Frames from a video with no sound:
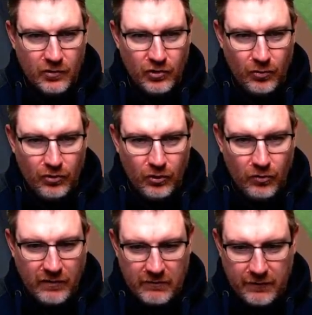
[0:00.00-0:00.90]

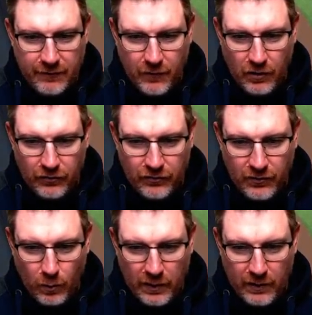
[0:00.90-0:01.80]
2-2 runner at first,
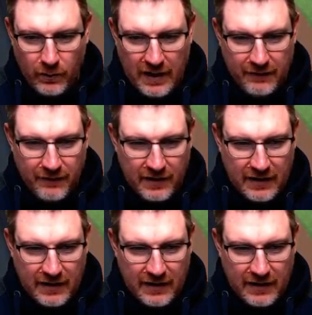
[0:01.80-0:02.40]
one away for